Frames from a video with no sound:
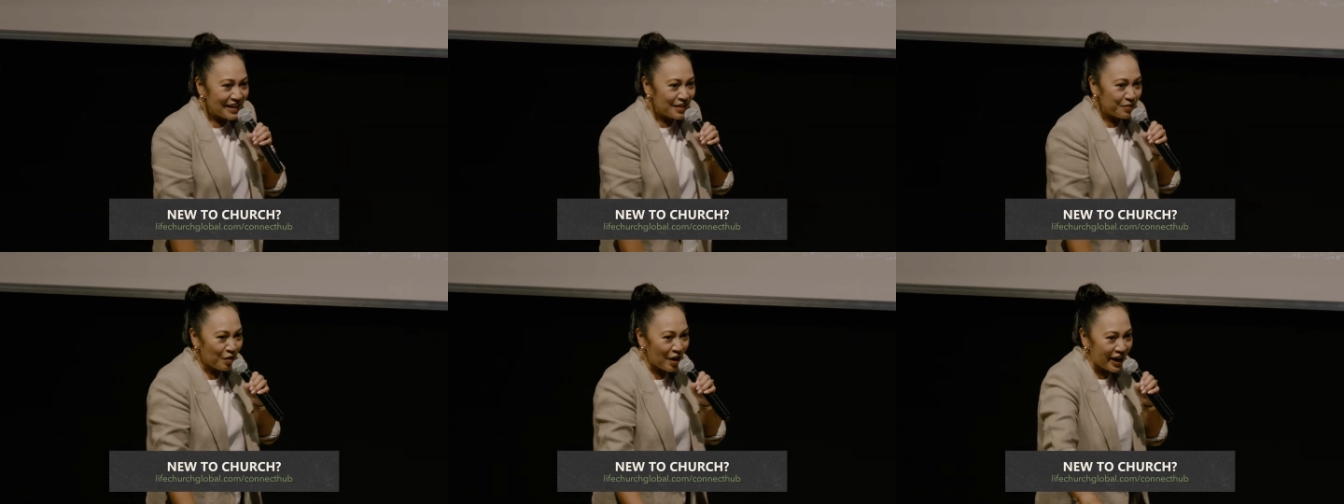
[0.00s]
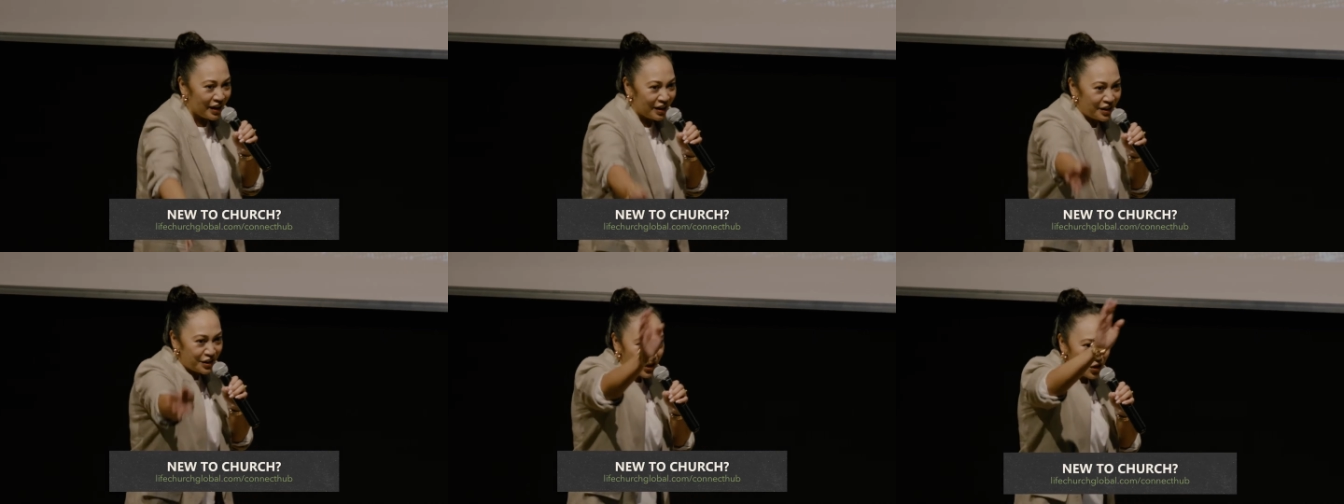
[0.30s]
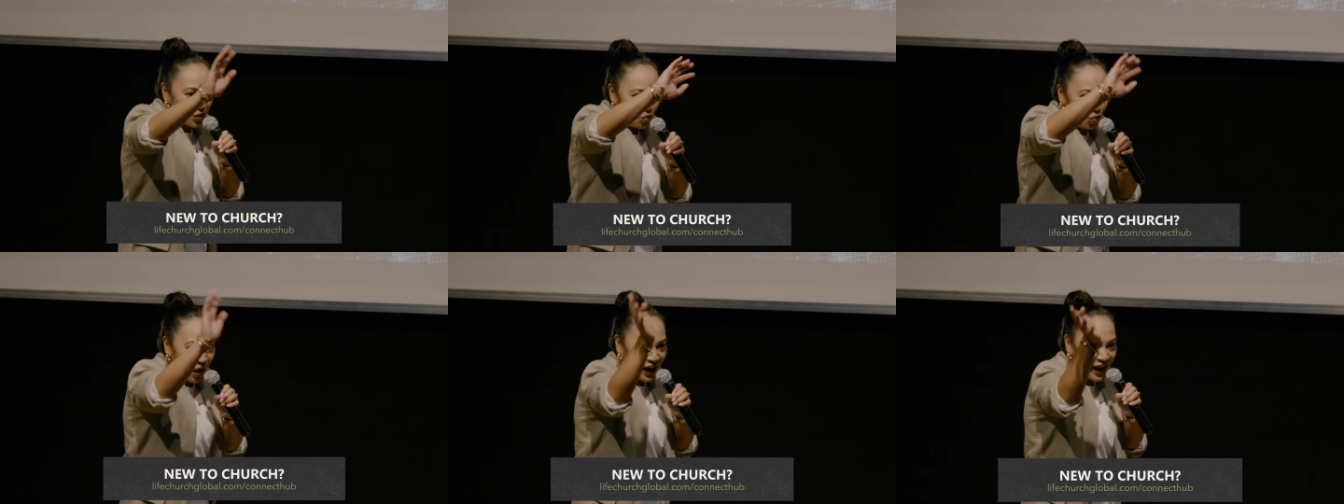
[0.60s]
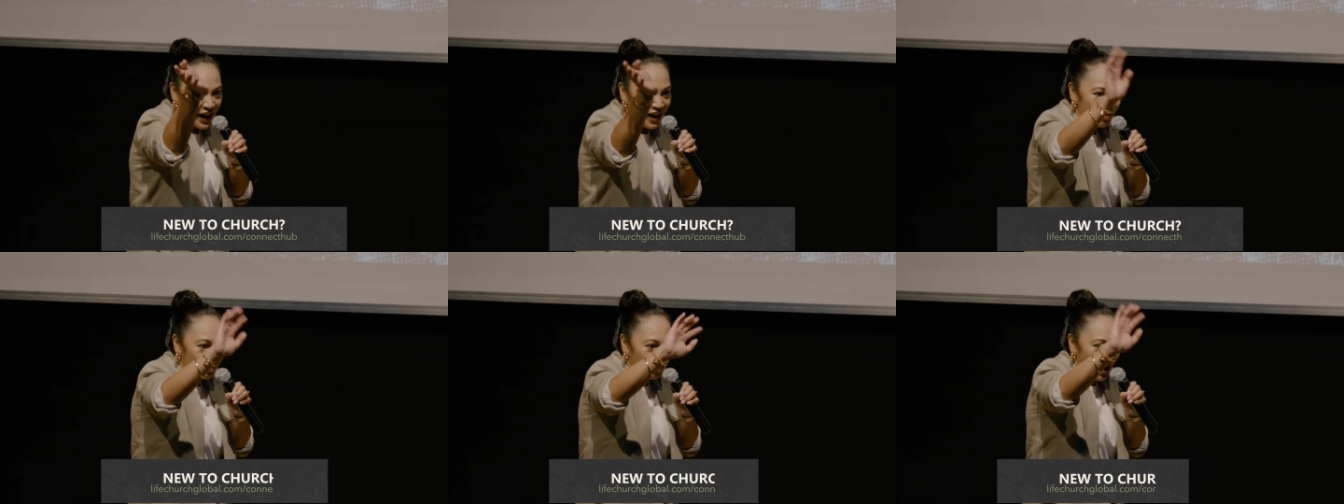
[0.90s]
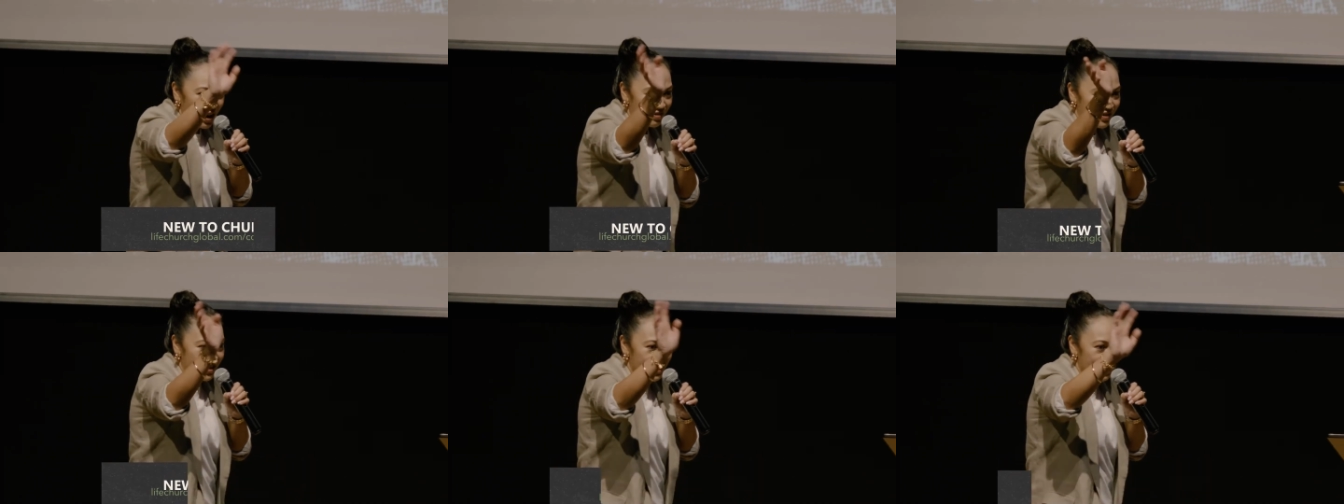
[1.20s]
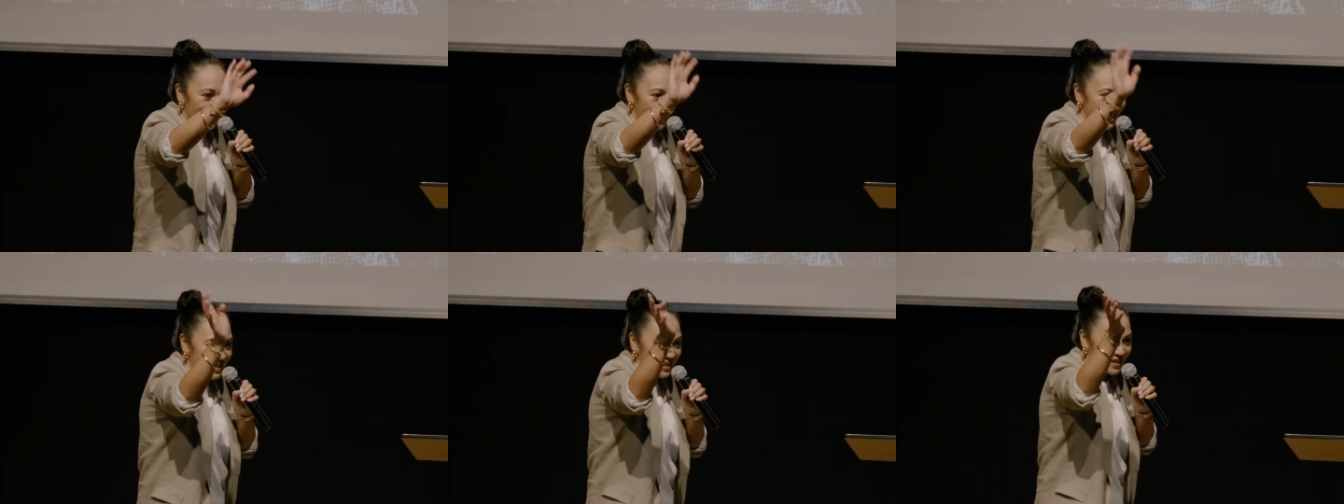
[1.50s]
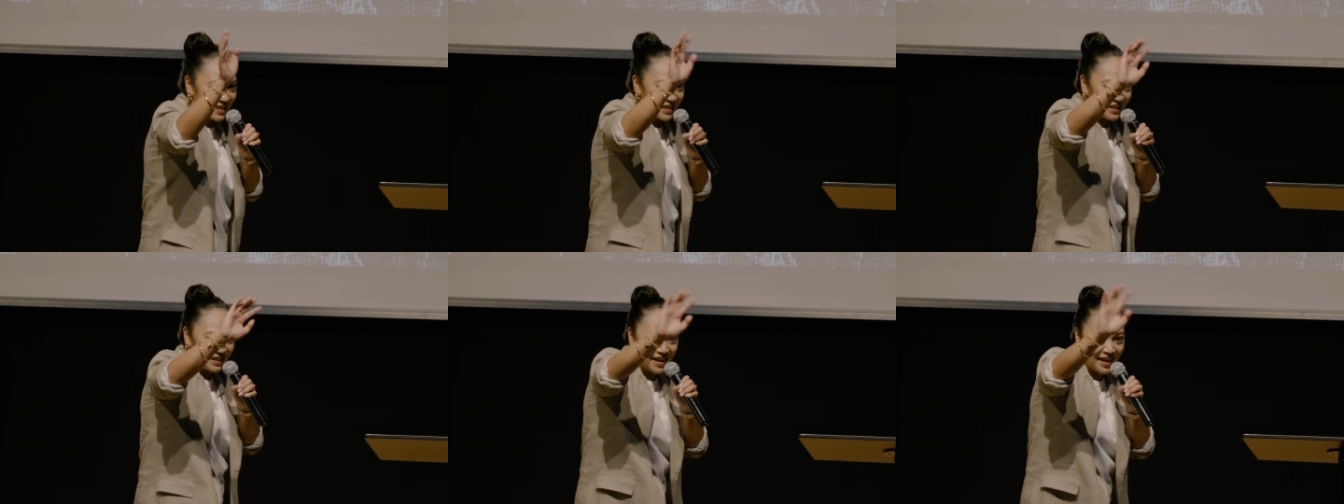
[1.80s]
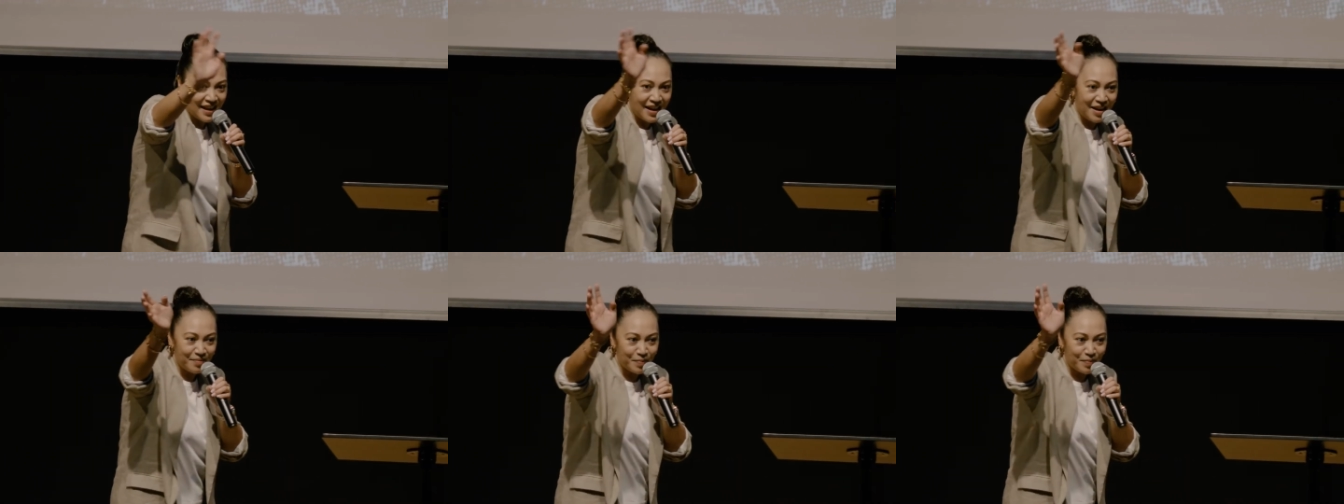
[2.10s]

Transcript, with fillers: Why don't you wave? Wave to us. Yeah,